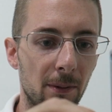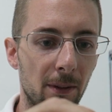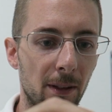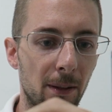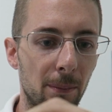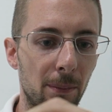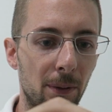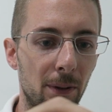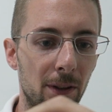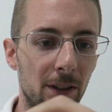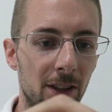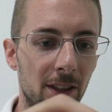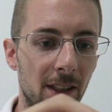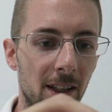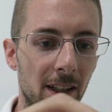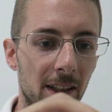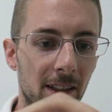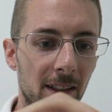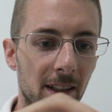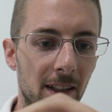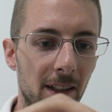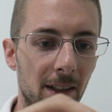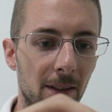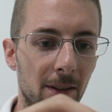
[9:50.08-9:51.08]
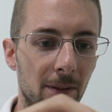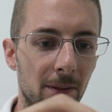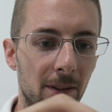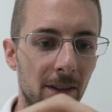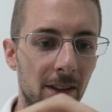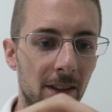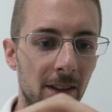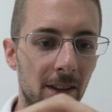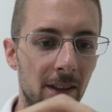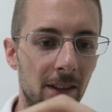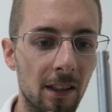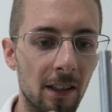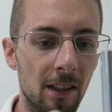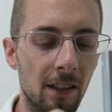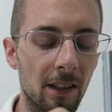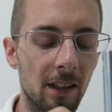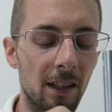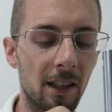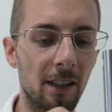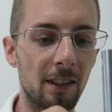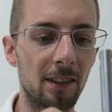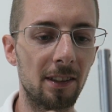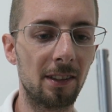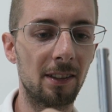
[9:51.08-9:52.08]
And I push that down. And
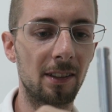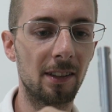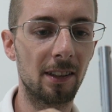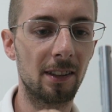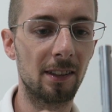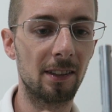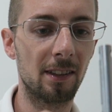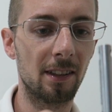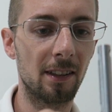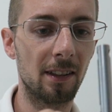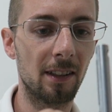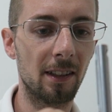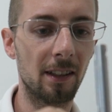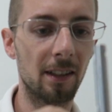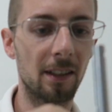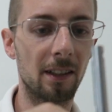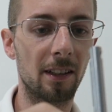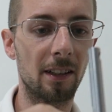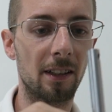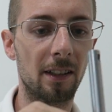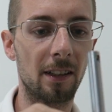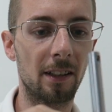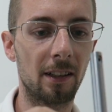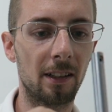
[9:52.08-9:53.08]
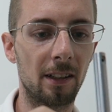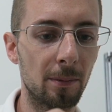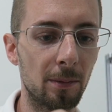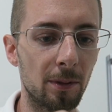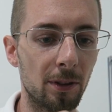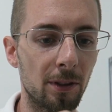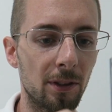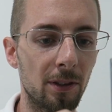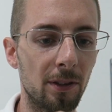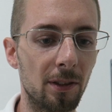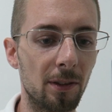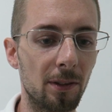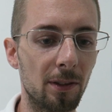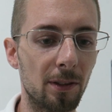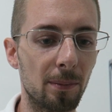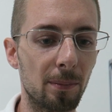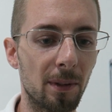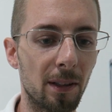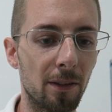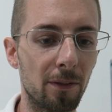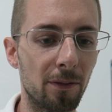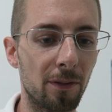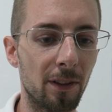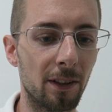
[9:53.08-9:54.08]
that sits in there. Just using
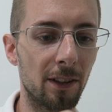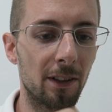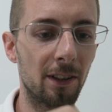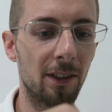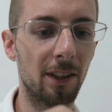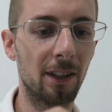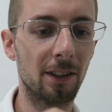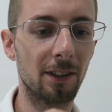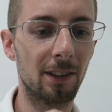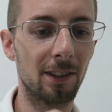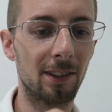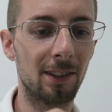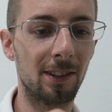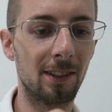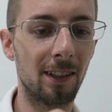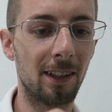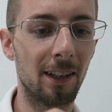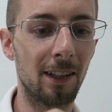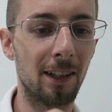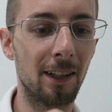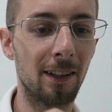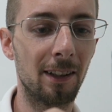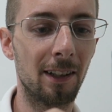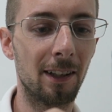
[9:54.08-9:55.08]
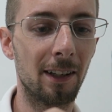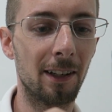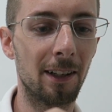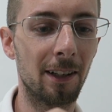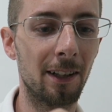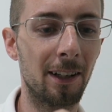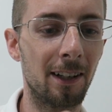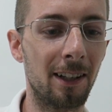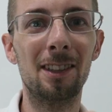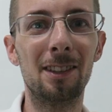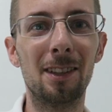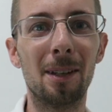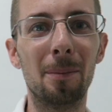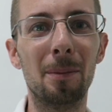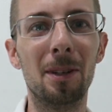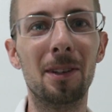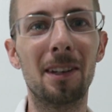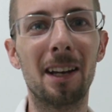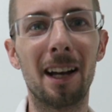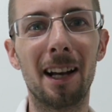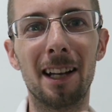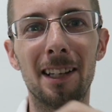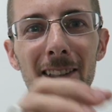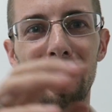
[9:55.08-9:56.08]
my fingernail to sit it in there. Some of you
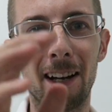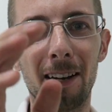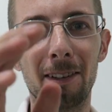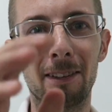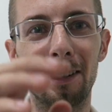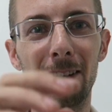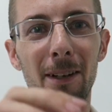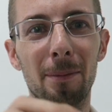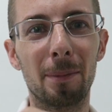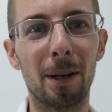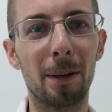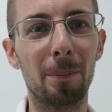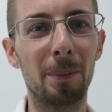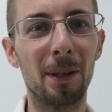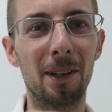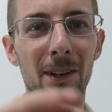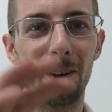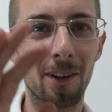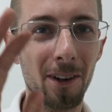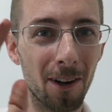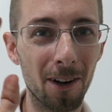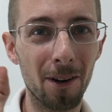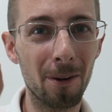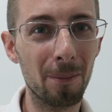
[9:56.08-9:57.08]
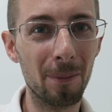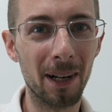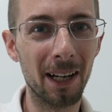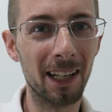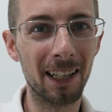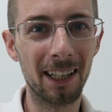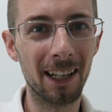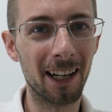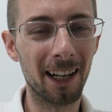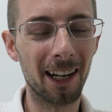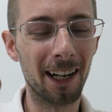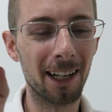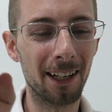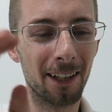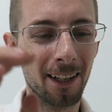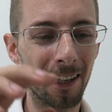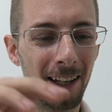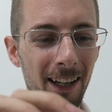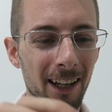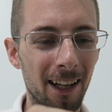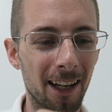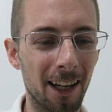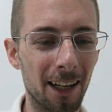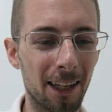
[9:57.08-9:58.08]
guys out there might be going, oh my
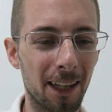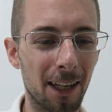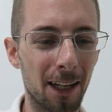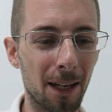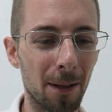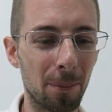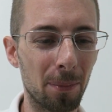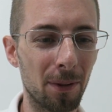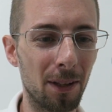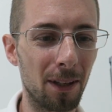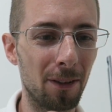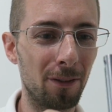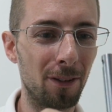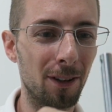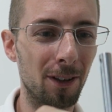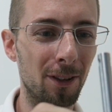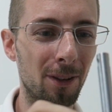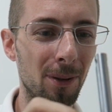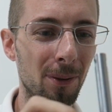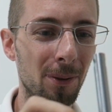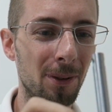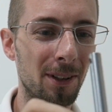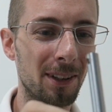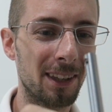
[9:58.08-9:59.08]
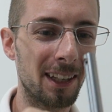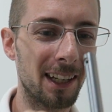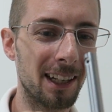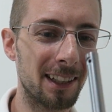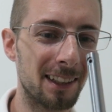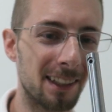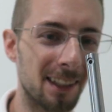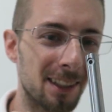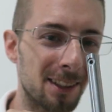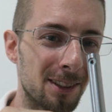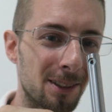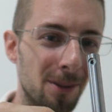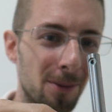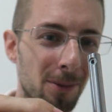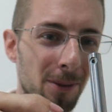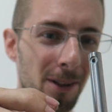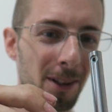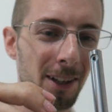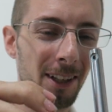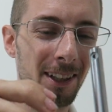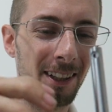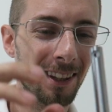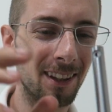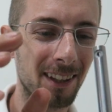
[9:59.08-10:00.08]
God, I can't believe you're doing that. That's the
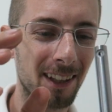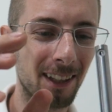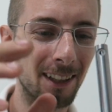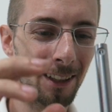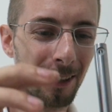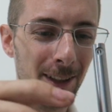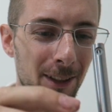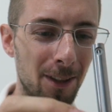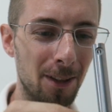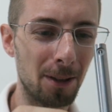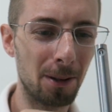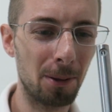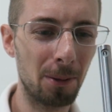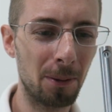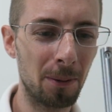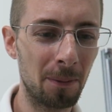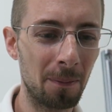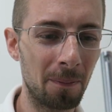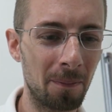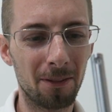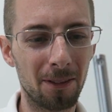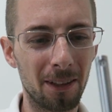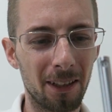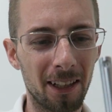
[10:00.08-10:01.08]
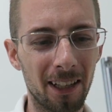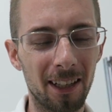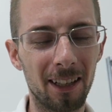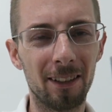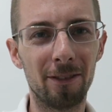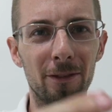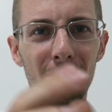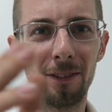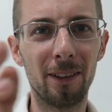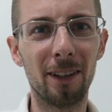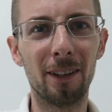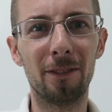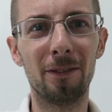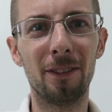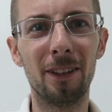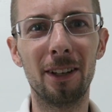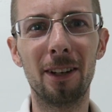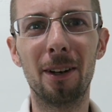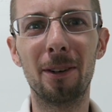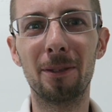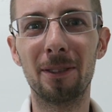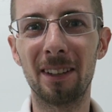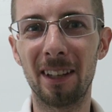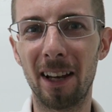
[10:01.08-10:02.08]
wrong thing to do. Well, if you
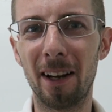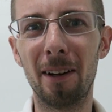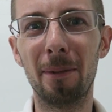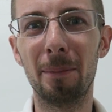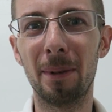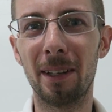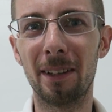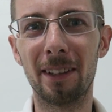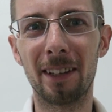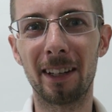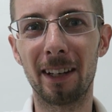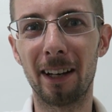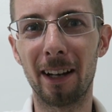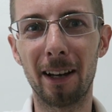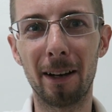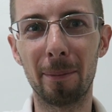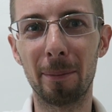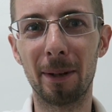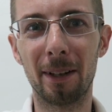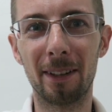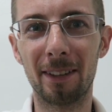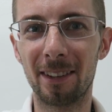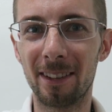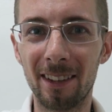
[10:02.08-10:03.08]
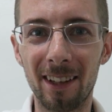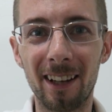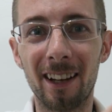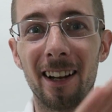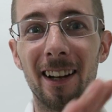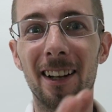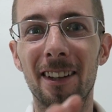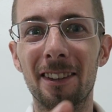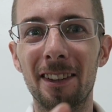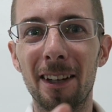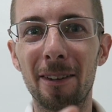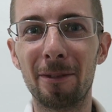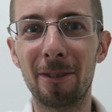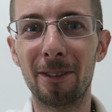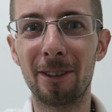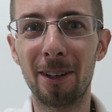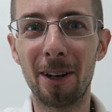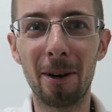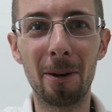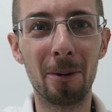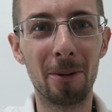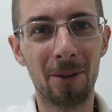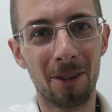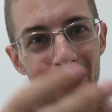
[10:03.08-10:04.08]
don't tell me in the comments, I'll never
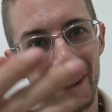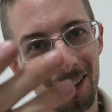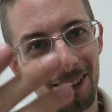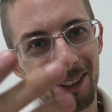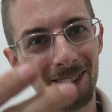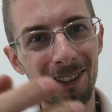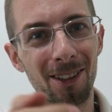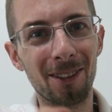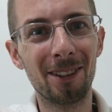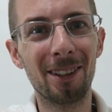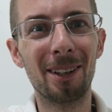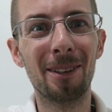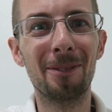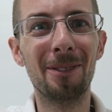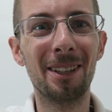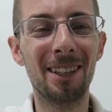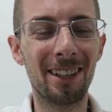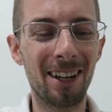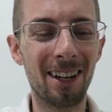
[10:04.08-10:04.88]
know. So there we